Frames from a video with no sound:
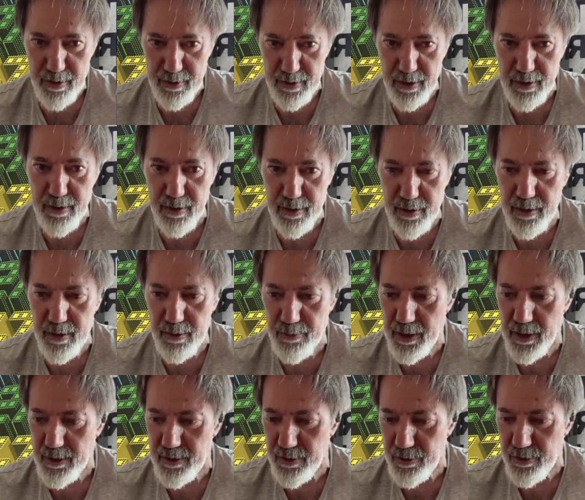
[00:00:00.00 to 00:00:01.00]
They did an
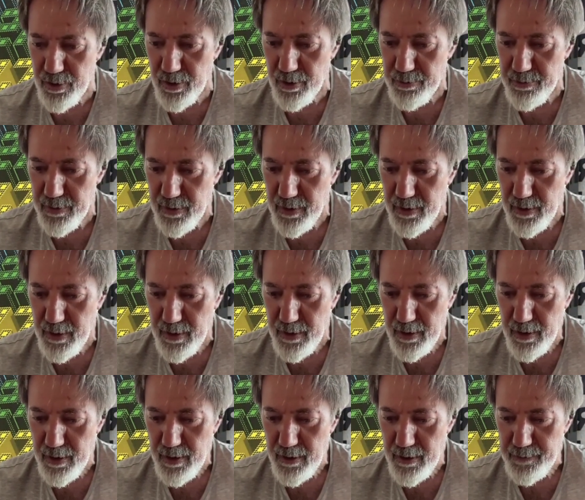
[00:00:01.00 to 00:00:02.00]
amazing job.
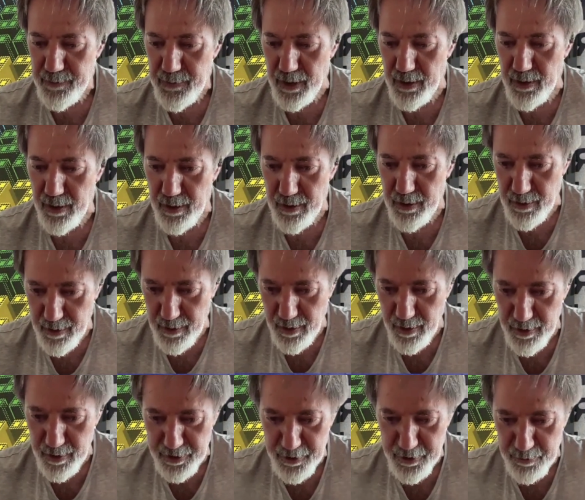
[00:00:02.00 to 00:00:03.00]
And I
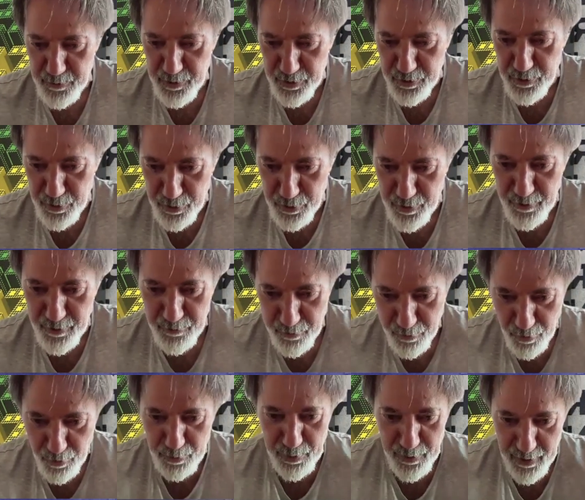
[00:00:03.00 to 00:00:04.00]
encouraged them to do the
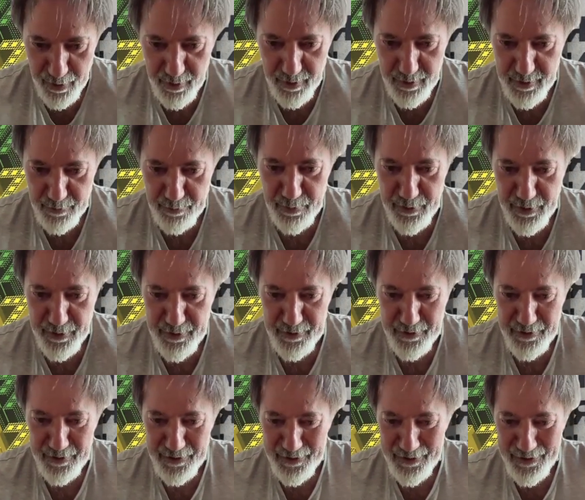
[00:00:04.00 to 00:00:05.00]
4-player split
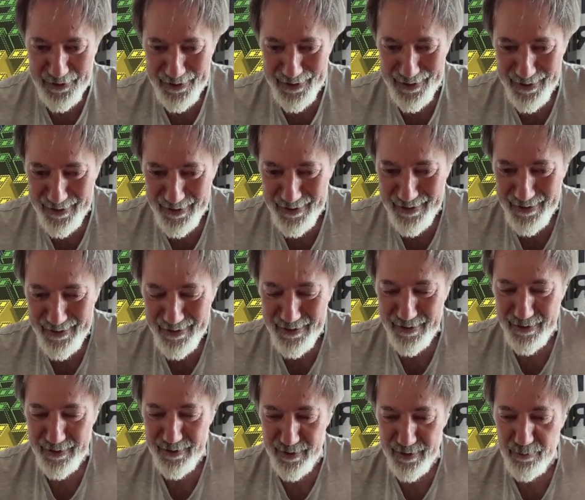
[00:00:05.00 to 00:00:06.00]
screen,
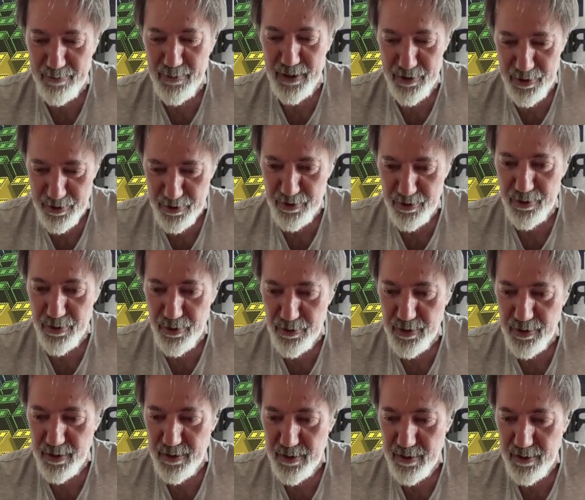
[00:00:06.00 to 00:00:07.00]
and they managed to do
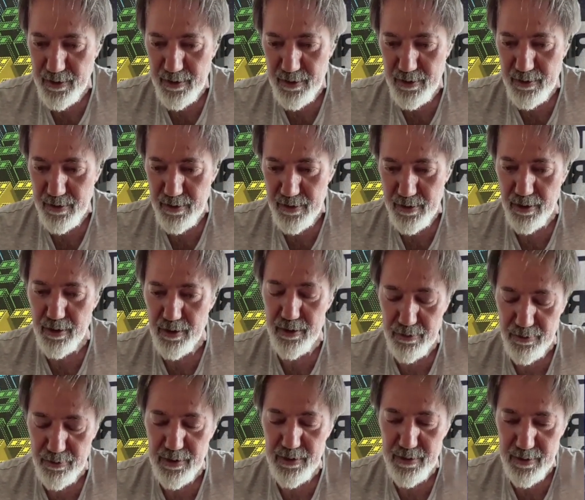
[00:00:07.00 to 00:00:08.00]
it.
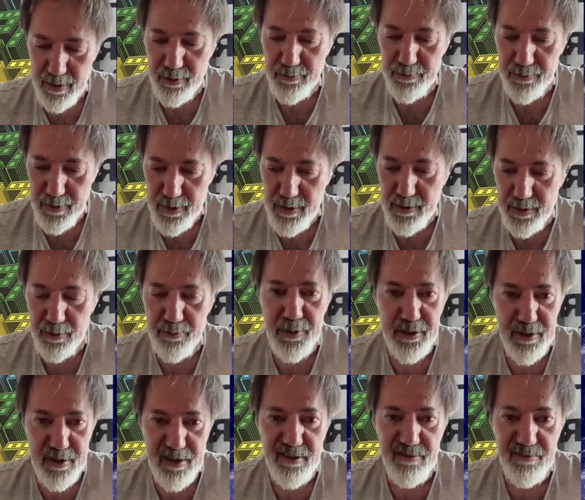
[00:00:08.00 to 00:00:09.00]
It was some
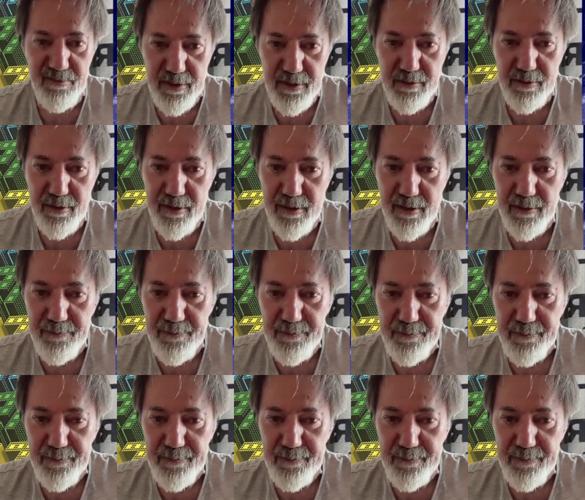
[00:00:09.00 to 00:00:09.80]
achievement, really.